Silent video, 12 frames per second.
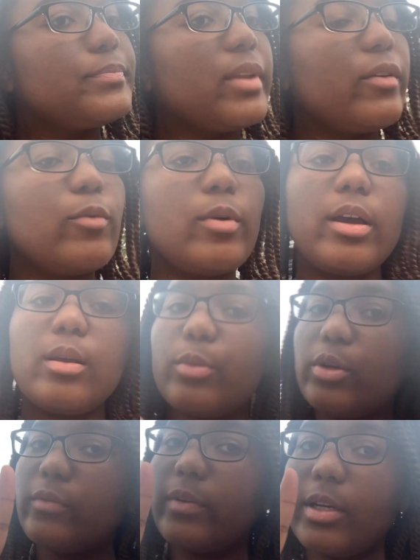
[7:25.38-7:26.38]
If you want any more
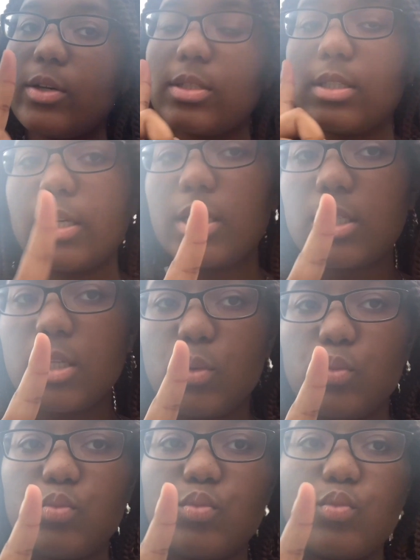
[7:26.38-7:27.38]
new videos, let us know.
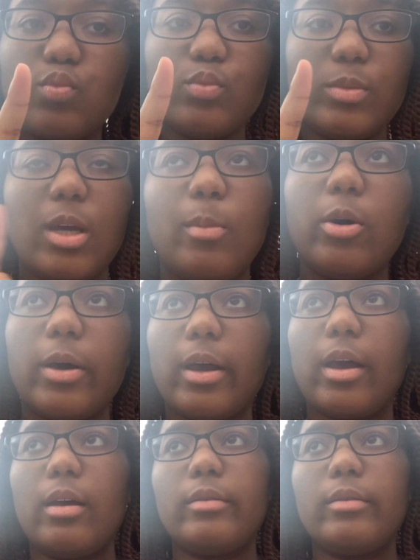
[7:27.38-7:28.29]
Come on, Kaka.